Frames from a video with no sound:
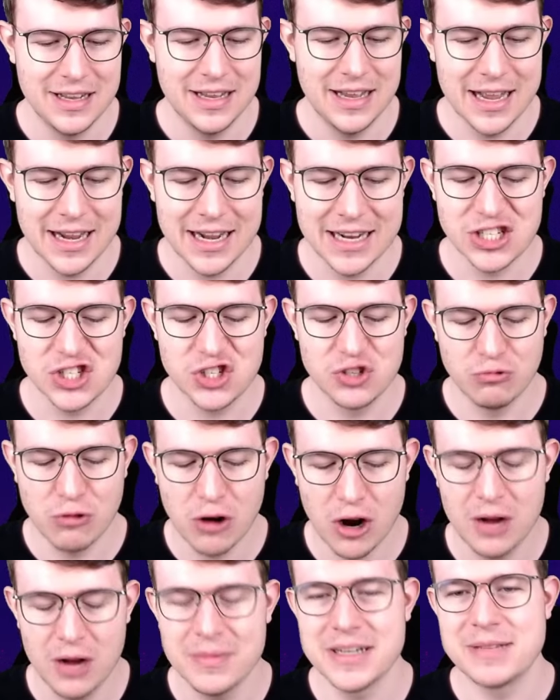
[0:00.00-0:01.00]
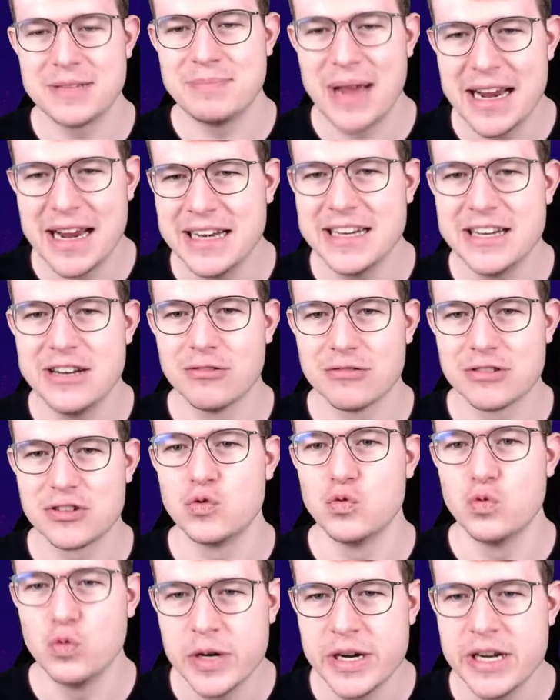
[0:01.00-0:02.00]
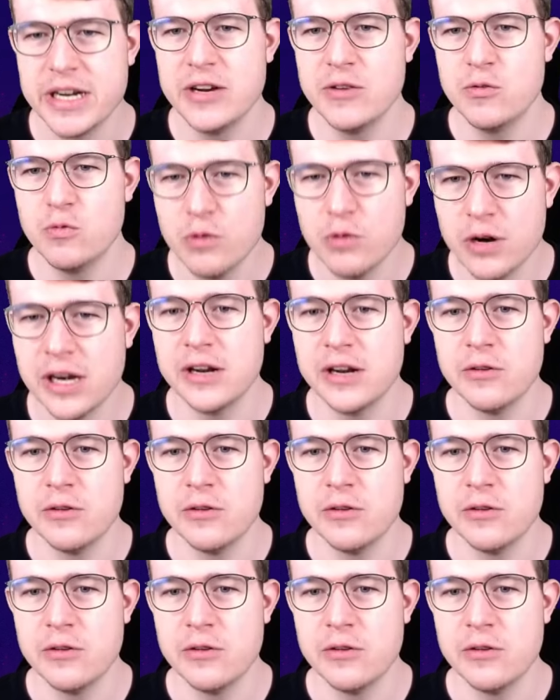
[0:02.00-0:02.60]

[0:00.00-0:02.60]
against Swarm it mainly looks really, really,